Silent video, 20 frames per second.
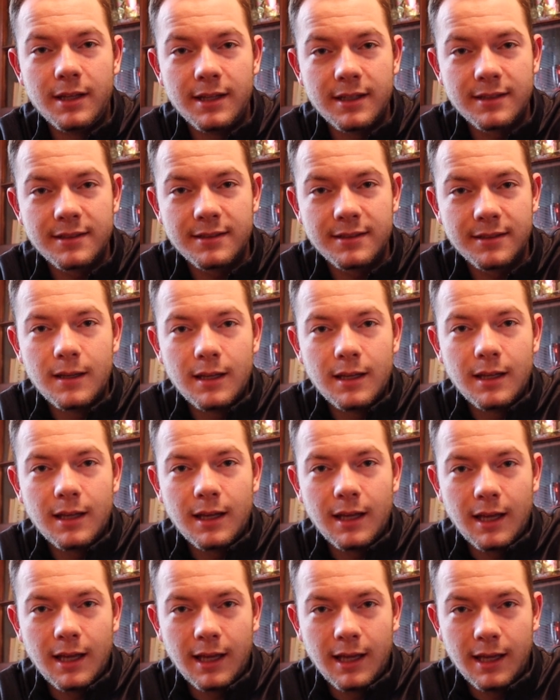this.
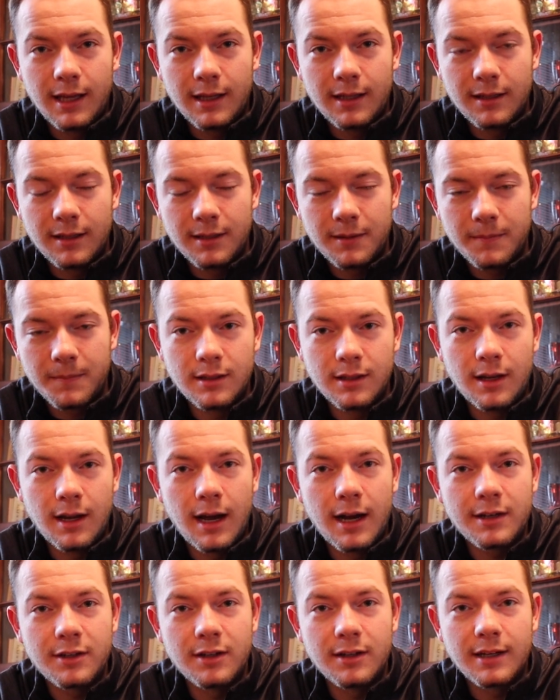And the
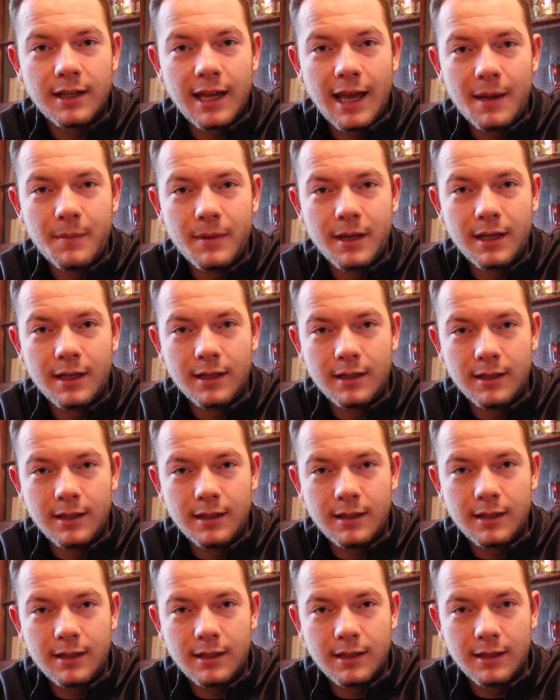doctor came in,
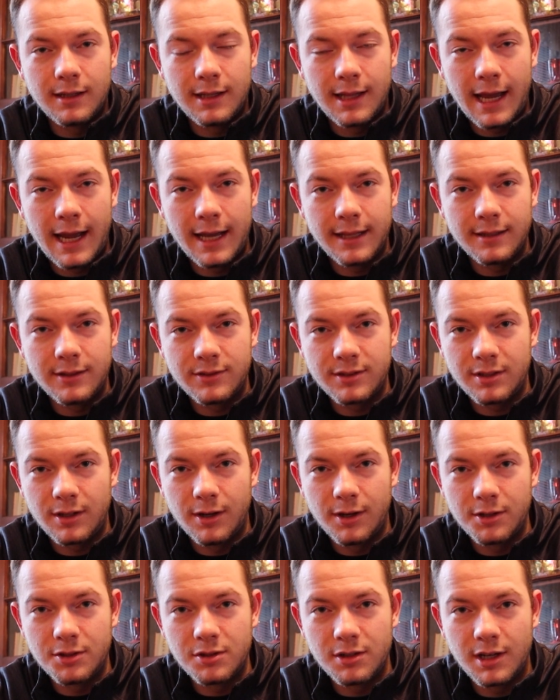they had the
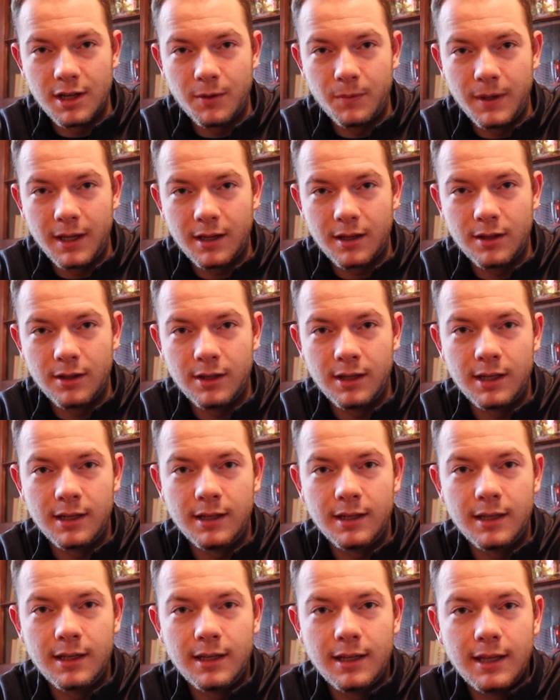surgery, it went
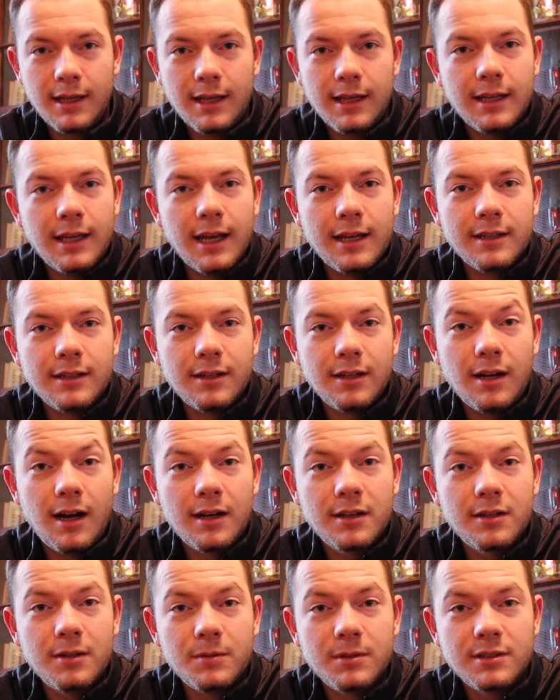good. And the
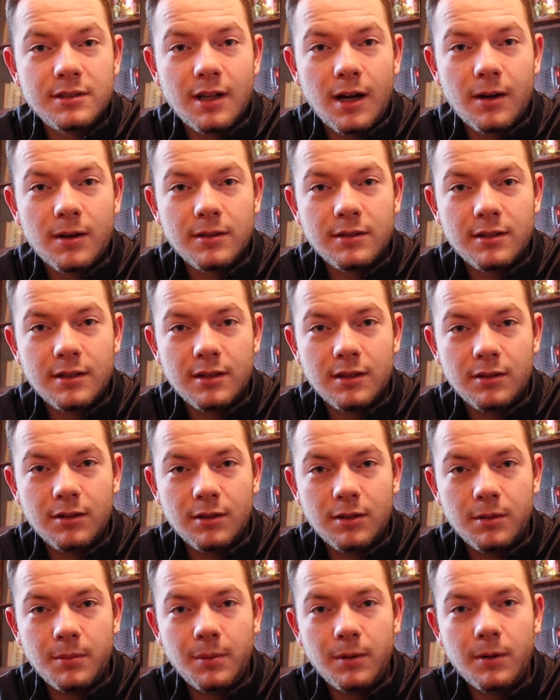doctor was talking to the
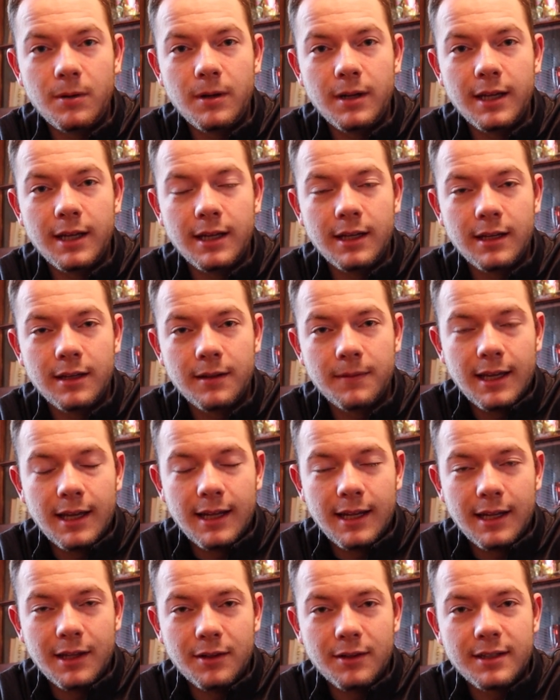little boy,
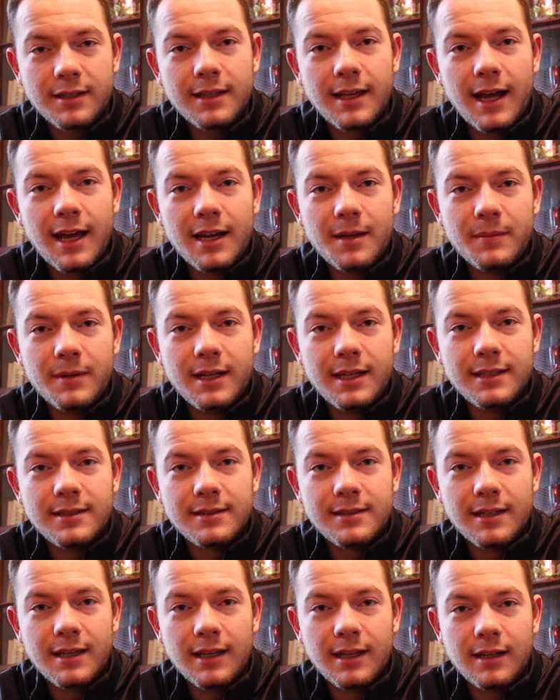and he looked at him and he
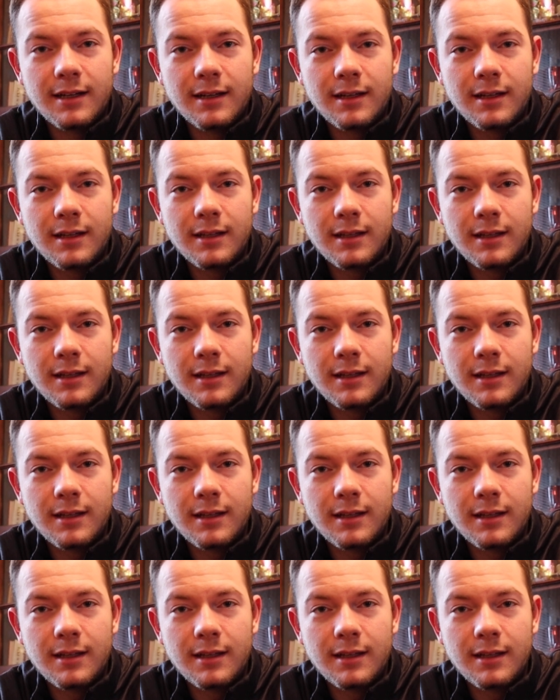said,